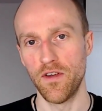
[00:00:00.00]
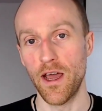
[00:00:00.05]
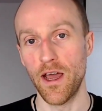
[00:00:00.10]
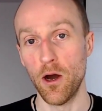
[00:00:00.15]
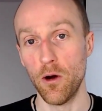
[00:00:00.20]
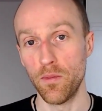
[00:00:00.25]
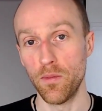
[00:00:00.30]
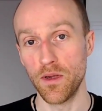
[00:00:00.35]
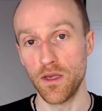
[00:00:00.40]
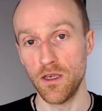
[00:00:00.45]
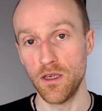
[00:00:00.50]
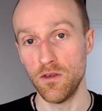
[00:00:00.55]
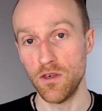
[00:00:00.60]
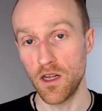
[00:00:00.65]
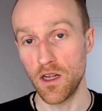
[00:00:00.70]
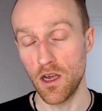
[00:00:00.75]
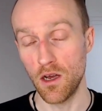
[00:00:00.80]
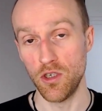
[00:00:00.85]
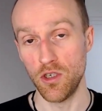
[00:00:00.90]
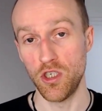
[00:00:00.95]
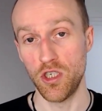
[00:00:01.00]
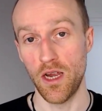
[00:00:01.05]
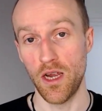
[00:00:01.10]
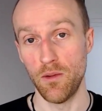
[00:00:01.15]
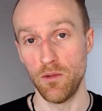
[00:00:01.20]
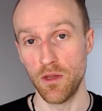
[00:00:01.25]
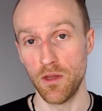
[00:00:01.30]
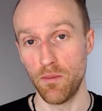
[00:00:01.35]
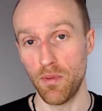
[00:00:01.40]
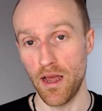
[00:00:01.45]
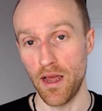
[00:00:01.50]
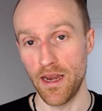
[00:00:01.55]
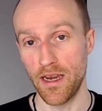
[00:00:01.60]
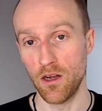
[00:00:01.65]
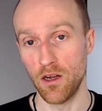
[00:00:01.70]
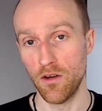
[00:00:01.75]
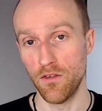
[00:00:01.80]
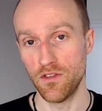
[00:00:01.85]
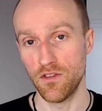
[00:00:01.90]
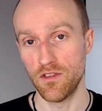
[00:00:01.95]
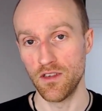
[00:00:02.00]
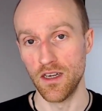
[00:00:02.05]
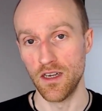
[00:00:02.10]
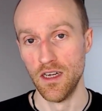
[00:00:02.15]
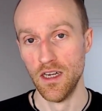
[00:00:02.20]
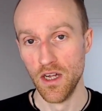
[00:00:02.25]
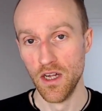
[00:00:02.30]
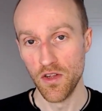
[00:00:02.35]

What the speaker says: helping you negotiate with the planning officer.